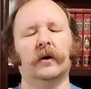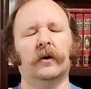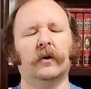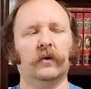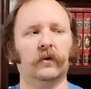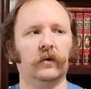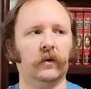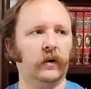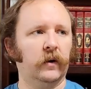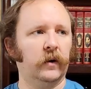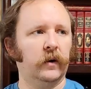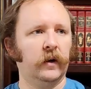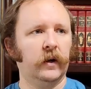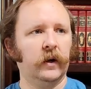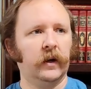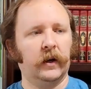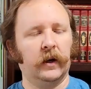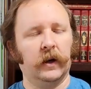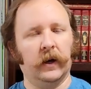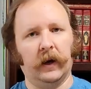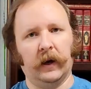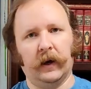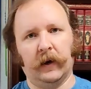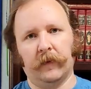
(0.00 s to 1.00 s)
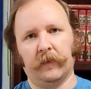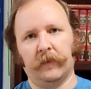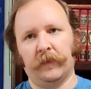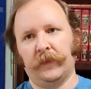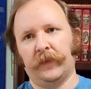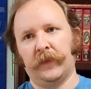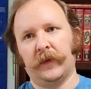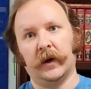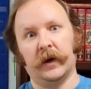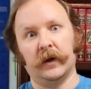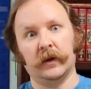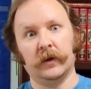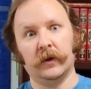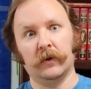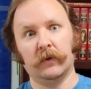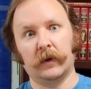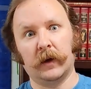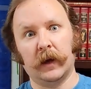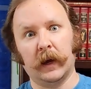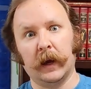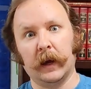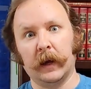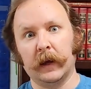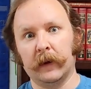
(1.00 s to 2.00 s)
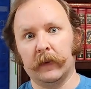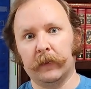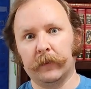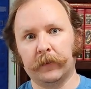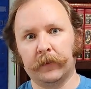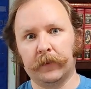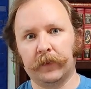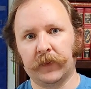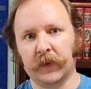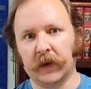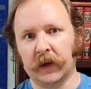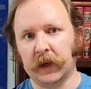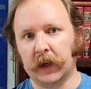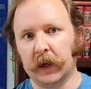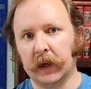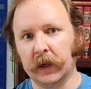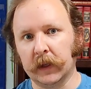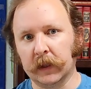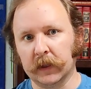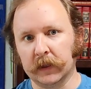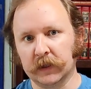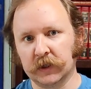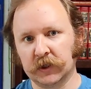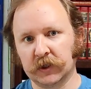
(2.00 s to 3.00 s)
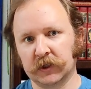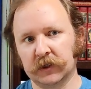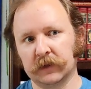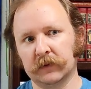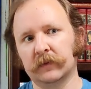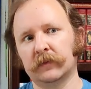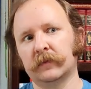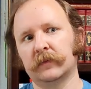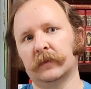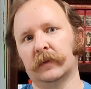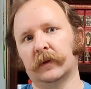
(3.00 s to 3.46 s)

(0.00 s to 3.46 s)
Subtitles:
or a UK, an English